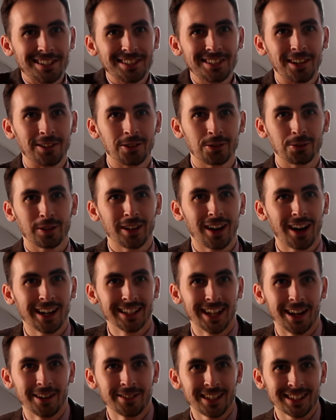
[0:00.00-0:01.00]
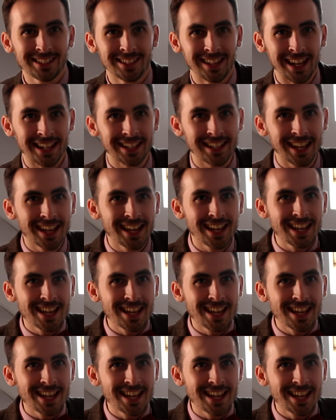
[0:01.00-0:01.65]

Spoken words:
Shows what I know, doesn't it?